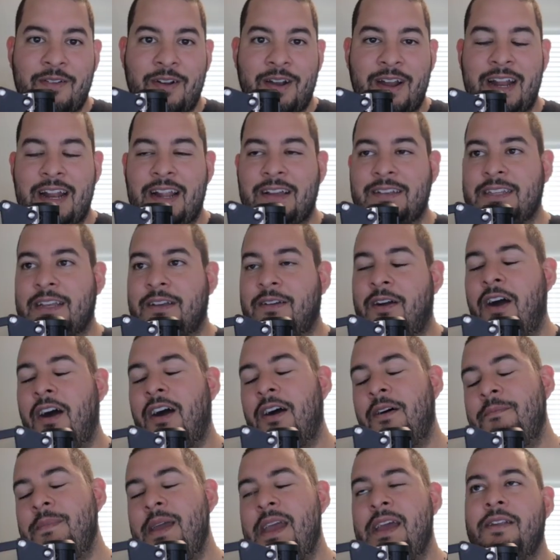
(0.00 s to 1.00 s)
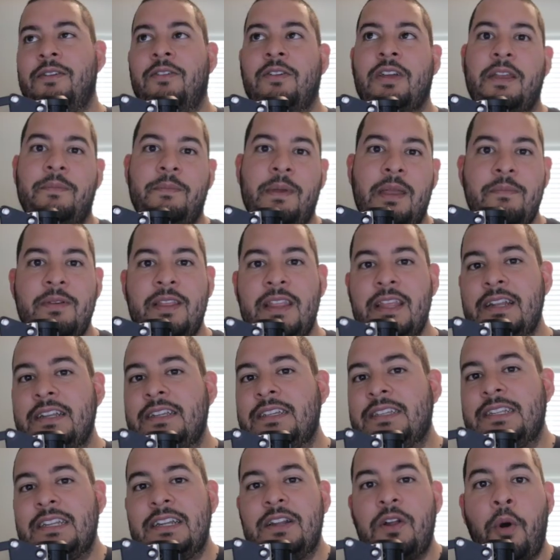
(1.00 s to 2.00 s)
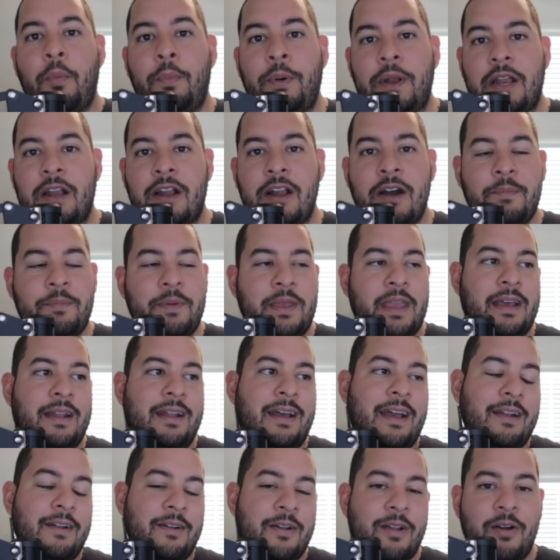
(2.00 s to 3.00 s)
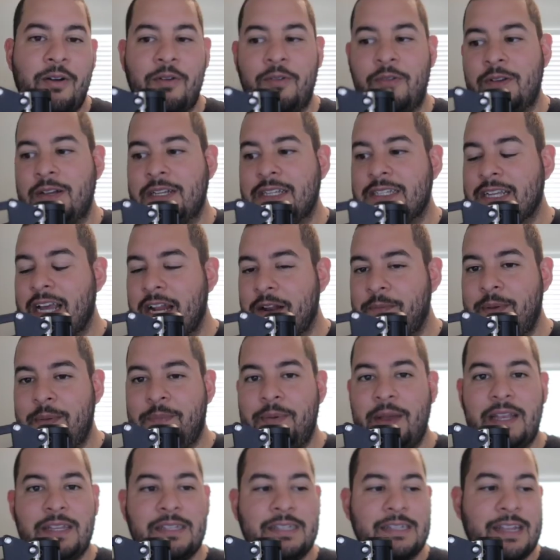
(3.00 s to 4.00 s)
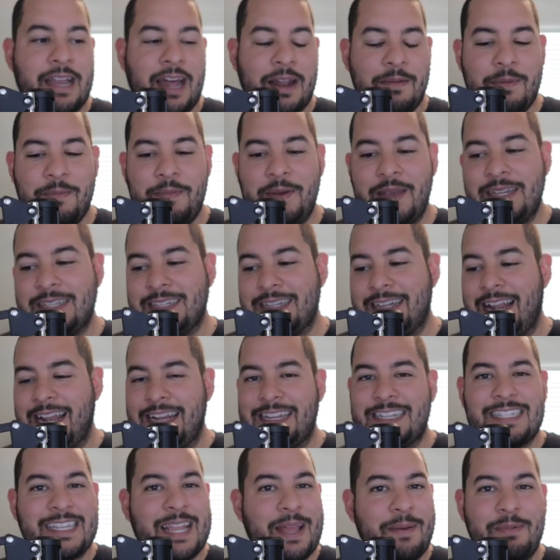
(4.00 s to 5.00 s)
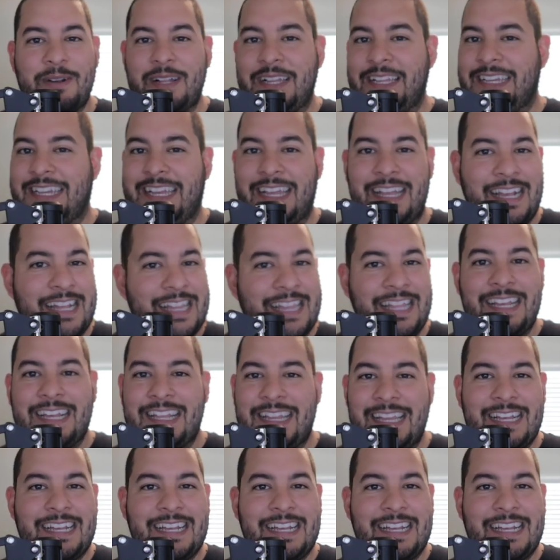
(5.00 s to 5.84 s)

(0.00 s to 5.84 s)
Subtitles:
And I was like, oh, man, okay, maybe they just didn't open it up yet. I don't know. We just got to be patient. I just kept clicking. Click.